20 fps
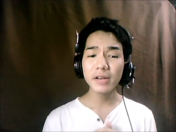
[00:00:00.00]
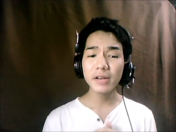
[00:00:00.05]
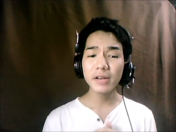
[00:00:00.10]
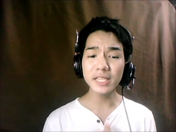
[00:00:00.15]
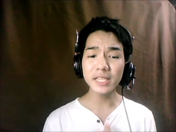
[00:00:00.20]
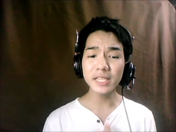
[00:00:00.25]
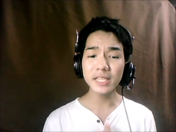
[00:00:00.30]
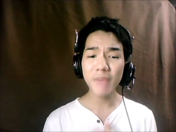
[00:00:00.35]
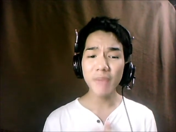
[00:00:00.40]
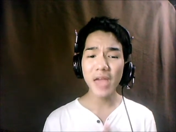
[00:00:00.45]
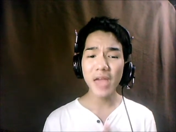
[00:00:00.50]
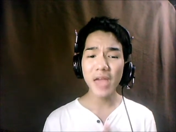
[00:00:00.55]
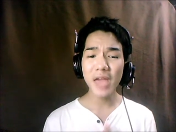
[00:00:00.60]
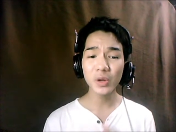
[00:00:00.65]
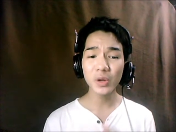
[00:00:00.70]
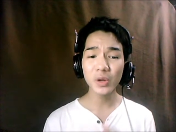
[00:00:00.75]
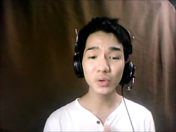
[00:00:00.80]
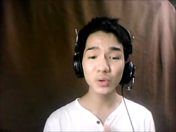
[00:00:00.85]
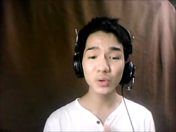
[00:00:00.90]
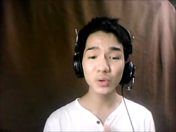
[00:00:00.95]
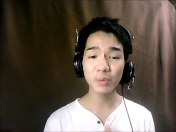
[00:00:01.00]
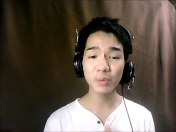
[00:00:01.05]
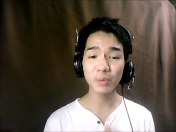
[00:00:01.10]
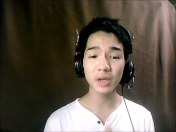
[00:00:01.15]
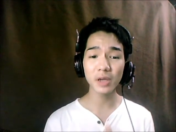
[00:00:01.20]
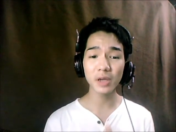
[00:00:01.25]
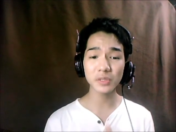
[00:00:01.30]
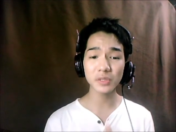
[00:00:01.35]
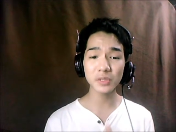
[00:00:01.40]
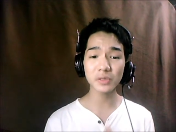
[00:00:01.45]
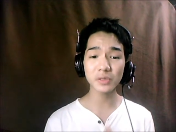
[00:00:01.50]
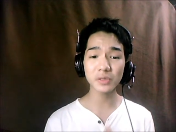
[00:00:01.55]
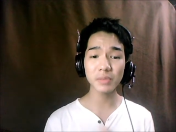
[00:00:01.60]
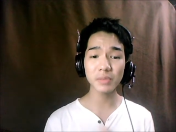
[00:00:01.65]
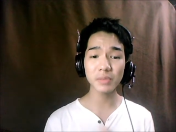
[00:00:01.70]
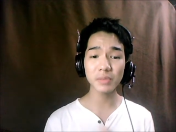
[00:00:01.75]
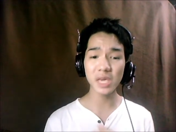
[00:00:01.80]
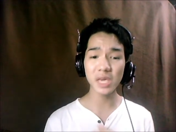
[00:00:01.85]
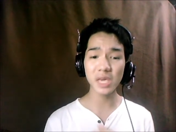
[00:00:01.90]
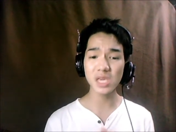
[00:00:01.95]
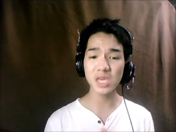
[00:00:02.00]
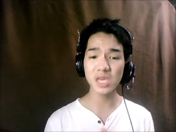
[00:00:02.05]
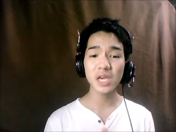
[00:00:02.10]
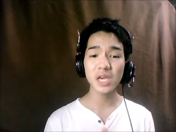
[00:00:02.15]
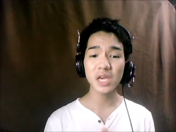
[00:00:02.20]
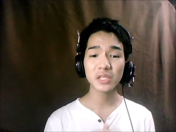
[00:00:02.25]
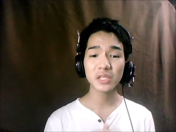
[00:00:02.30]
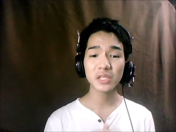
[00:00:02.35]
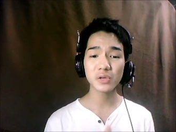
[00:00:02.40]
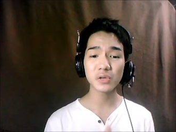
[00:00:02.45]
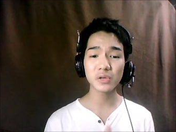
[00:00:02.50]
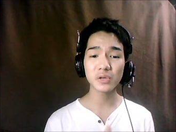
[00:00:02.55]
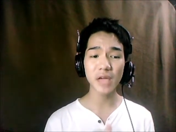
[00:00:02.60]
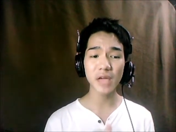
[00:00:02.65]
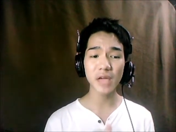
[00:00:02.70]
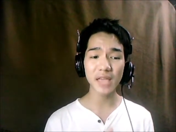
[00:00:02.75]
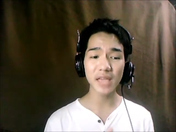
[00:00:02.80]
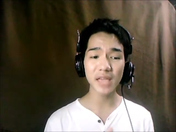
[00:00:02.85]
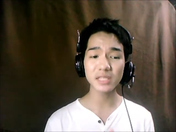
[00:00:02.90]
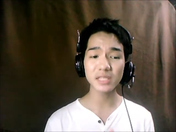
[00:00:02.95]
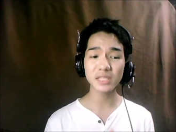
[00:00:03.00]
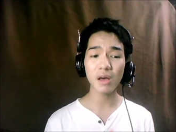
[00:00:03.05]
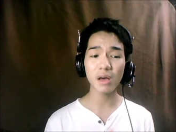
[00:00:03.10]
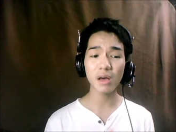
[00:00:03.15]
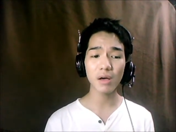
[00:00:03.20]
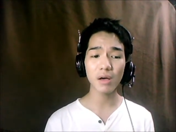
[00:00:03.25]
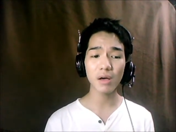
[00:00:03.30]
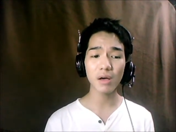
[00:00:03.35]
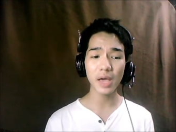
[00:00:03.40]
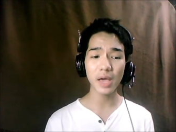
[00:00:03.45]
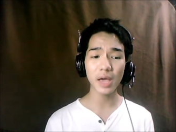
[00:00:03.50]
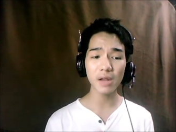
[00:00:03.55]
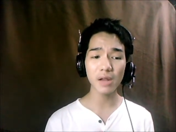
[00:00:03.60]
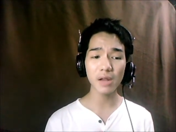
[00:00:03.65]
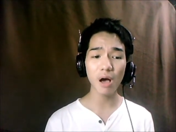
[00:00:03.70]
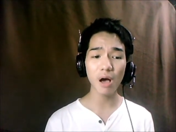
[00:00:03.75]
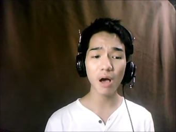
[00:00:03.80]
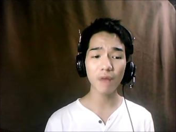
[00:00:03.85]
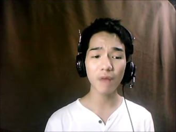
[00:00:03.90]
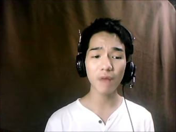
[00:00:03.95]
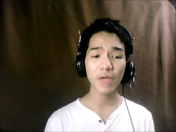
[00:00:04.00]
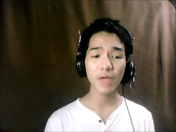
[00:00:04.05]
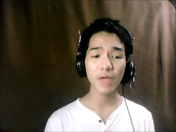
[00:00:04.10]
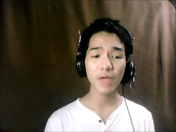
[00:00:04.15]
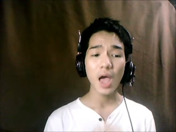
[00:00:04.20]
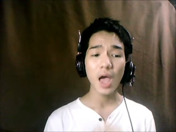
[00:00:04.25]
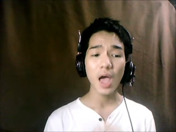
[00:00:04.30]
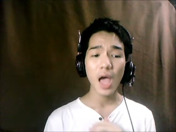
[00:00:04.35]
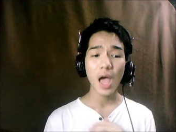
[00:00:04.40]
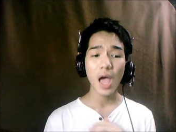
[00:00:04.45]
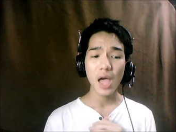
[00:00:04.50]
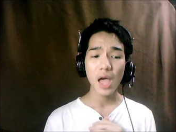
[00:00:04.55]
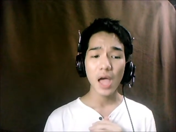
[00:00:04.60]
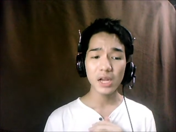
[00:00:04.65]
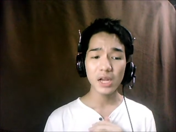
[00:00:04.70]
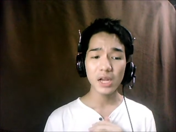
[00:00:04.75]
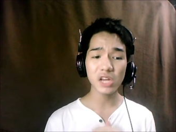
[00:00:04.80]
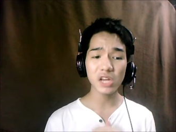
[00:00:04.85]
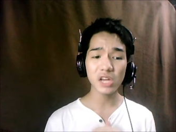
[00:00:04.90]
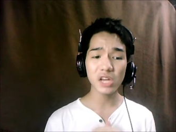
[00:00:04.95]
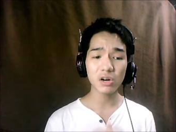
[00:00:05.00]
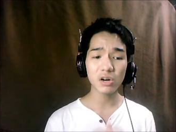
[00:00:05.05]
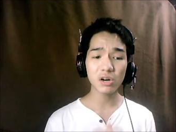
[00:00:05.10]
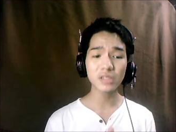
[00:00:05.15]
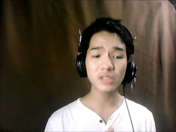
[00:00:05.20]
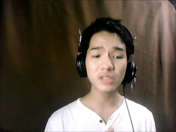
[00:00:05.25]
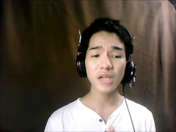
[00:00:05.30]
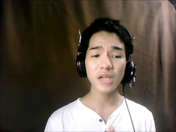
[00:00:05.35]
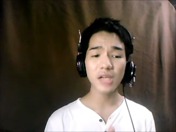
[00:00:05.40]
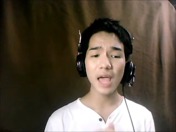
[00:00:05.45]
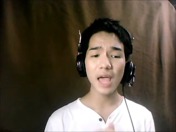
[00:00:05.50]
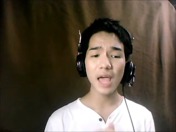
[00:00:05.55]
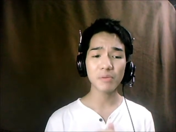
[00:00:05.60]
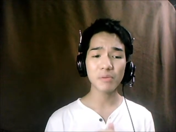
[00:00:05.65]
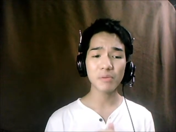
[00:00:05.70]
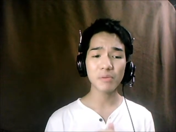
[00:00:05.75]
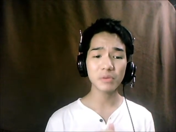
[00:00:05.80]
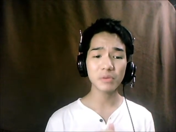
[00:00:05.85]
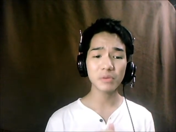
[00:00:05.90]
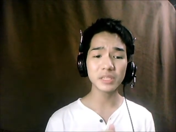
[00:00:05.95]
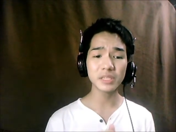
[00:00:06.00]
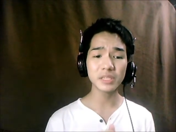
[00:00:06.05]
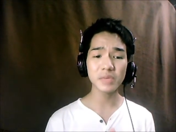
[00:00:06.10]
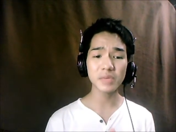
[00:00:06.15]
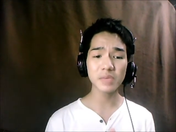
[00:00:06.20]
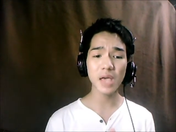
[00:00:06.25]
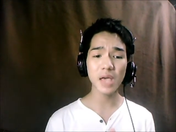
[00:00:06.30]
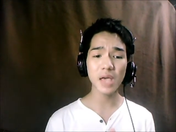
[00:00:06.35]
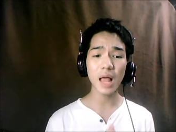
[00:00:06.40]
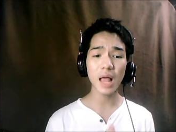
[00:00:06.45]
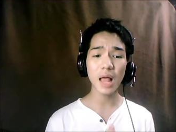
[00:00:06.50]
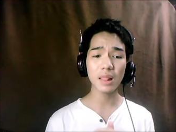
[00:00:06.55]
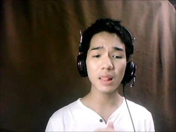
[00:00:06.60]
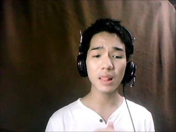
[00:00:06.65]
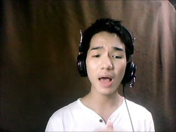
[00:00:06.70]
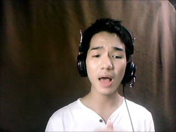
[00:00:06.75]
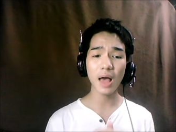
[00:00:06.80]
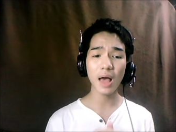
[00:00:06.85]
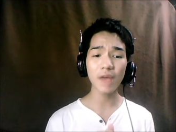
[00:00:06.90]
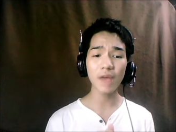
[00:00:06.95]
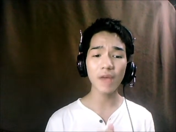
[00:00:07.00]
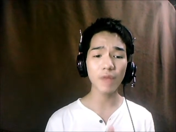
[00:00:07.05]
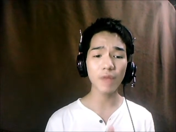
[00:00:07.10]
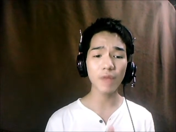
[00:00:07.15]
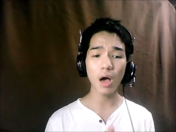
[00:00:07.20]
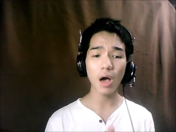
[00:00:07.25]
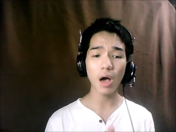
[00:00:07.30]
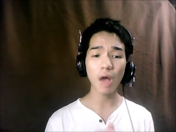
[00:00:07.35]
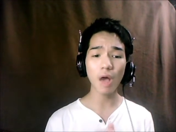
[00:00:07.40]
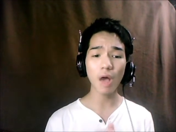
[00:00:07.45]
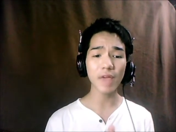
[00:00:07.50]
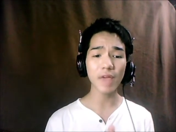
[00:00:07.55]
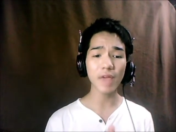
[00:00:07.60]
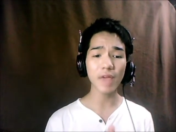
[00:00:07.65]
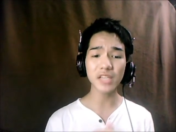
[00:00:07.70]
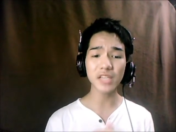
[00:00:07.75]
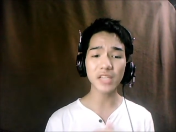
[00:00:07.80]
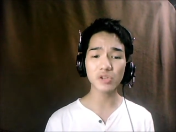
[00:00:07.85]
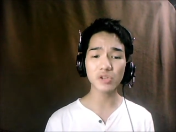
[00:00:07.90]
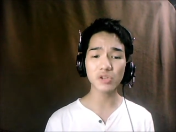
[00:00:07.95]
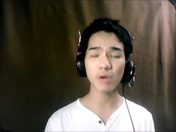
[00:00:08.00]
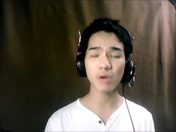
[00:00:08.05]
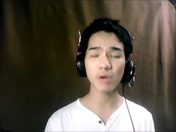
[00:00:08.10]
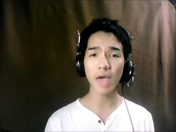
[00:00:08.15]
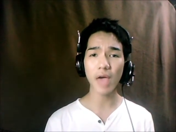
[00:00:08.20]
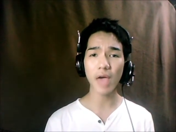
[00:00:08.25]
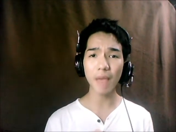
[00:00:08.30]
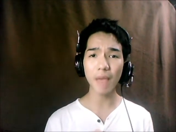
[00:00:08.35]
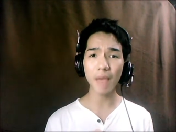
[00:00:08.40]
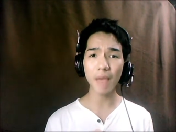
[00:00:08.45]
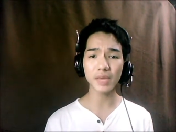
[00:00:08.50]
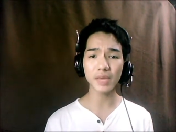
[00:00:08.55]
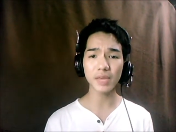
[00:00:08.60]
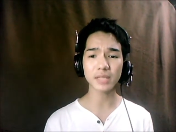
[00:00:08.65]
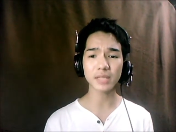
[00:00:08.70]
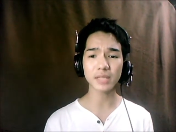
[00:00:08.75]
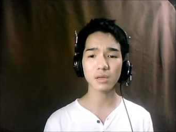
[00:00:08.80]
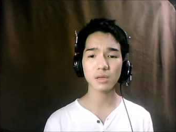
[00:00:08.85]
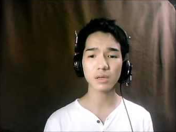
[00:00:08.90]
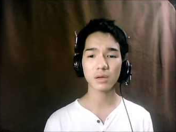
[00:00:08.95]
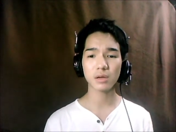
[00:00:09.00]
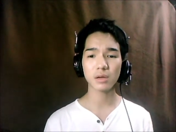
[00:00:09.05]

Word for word: This man who pursues me to the end, so end of the earth and promised me a life of eternal happiness.